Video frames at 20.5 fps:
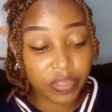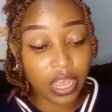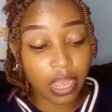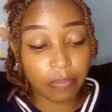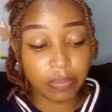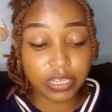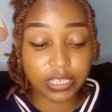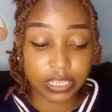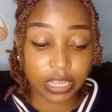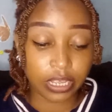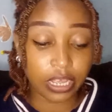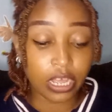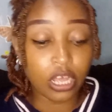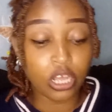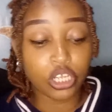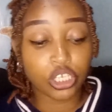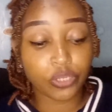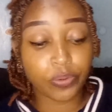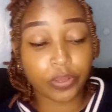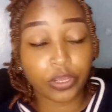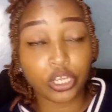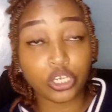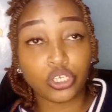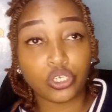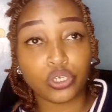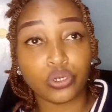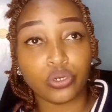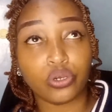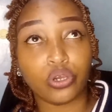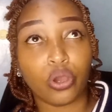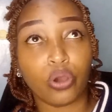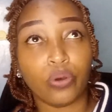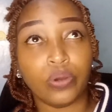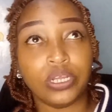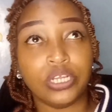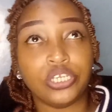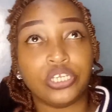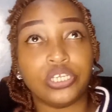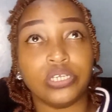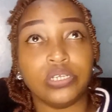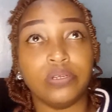Amazing. So we're going to go
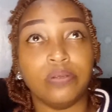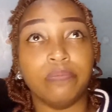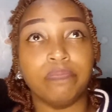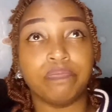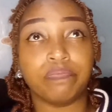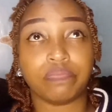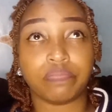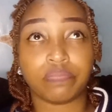into